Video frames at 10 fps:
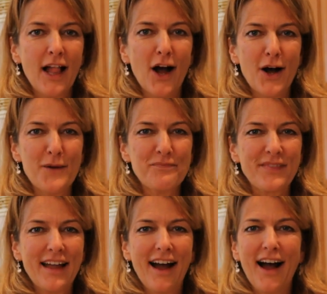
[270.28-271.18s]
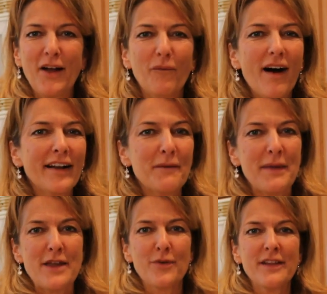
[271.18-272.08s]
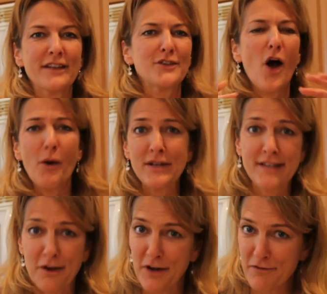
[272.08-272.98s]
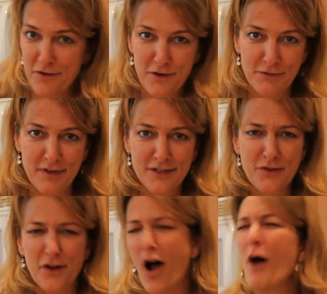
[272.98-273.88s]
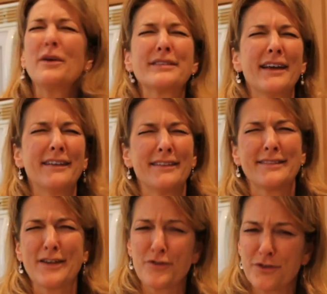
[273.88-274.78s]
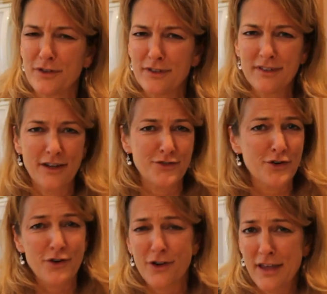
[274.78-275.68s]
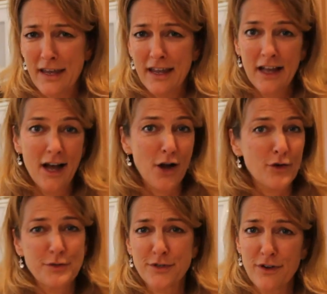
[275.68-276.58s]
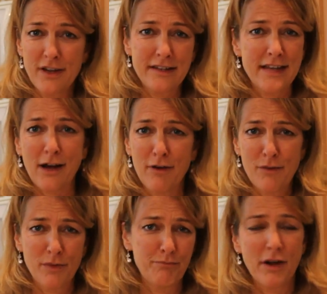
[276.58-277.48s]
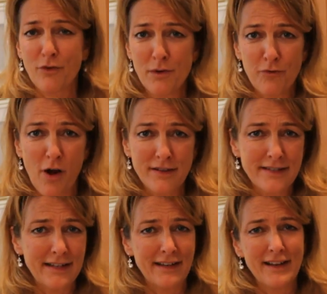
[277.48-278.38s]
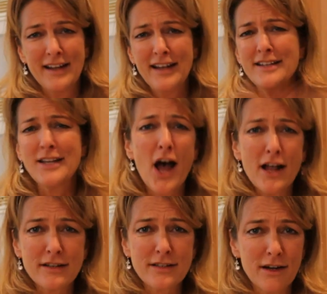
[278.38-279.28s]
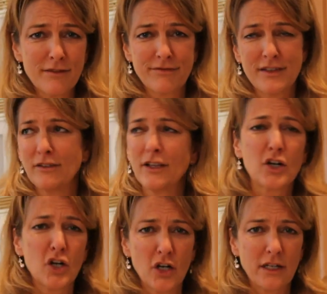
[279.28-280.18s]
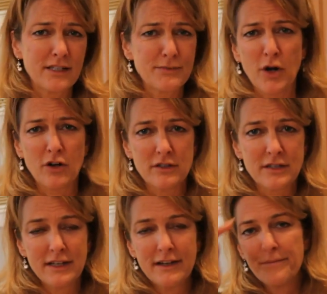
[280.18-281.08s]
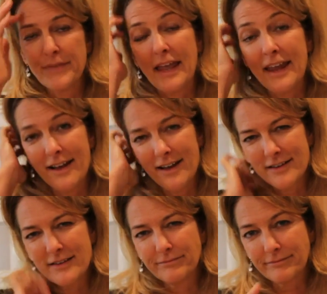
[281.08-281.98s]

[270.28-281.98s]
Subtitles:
I want a bakery that's always decorated for Christmas. You can always get a snickerdoodle, a sugar cookie, a Christmas cookie decorated with buttercream frosting and tons of glitter and sprinkles, and